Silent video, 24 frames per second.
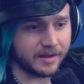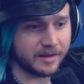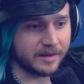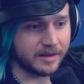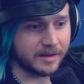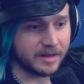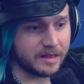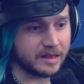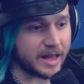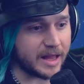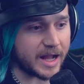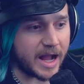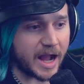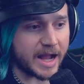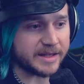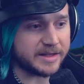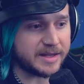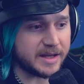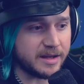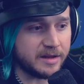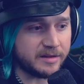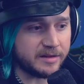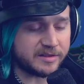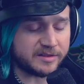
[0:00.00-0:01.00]
Like, I
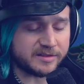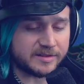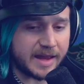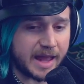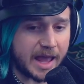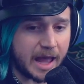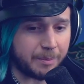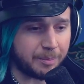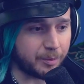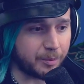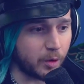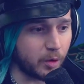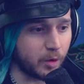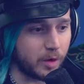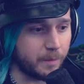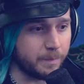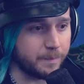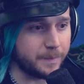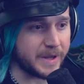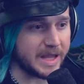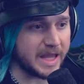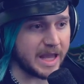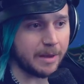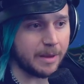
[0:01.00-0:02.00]
didn't snap or
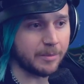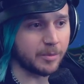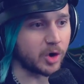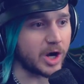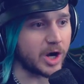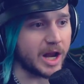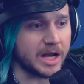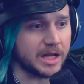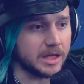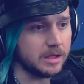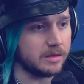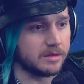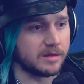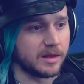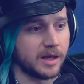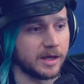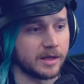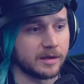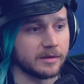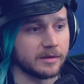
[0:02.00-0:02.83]
BM or anything.